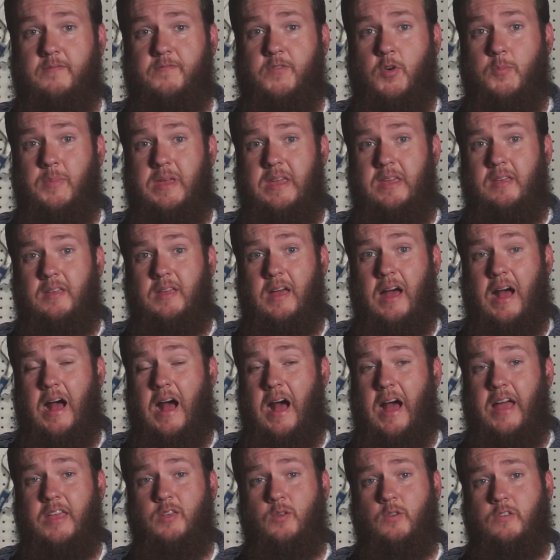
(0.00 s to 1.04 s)
For me,
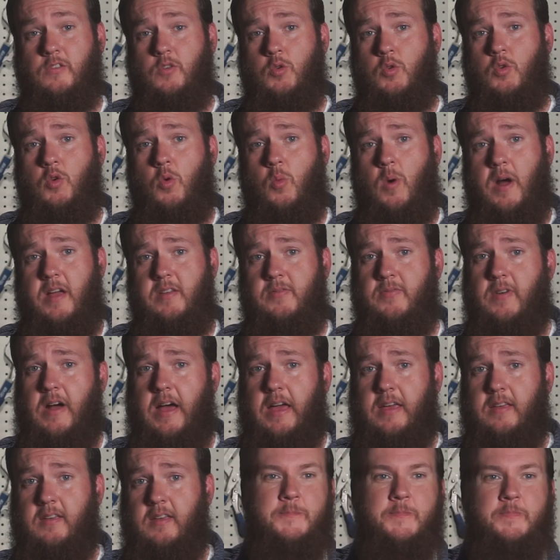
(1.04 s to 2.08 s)
I use Google
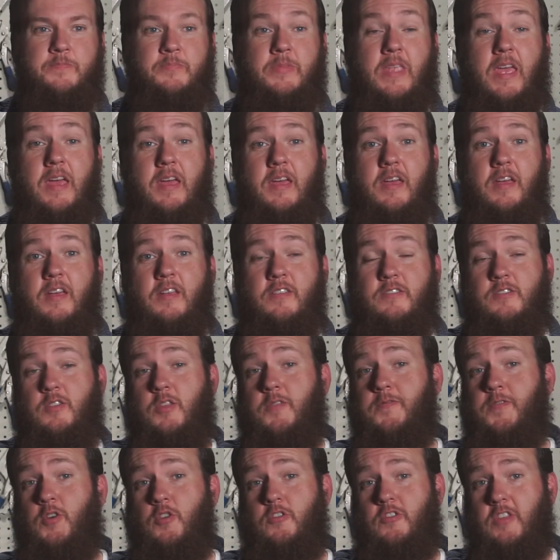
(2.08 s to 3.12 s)
Wi-Fi. So
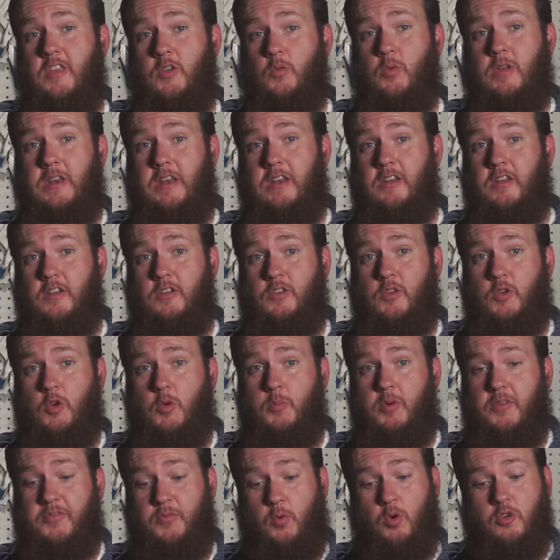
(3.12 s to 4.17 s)
the first thing we need to do
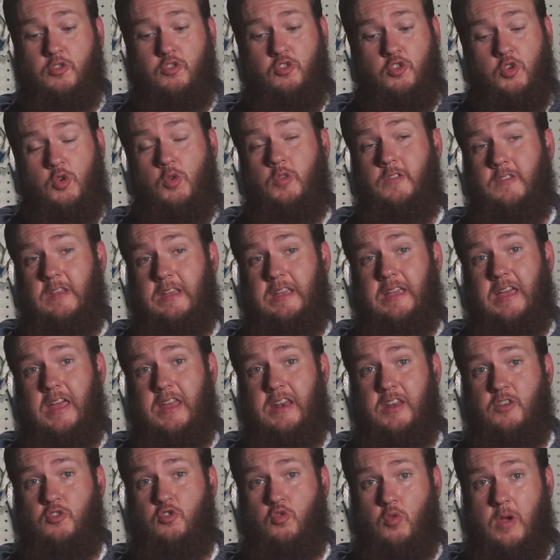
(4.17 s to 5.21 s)
before choosing
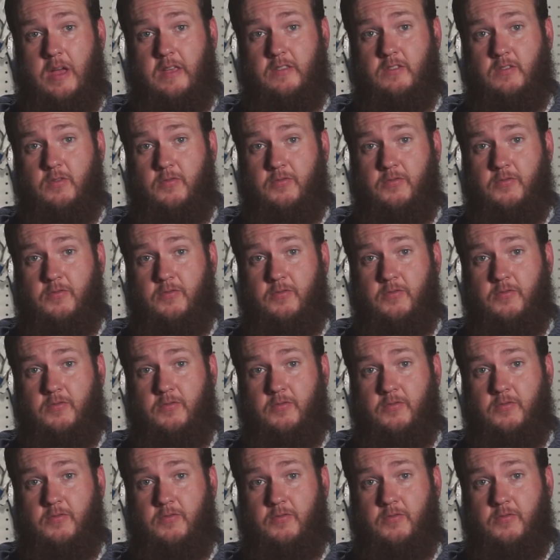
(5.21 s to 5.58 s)
an address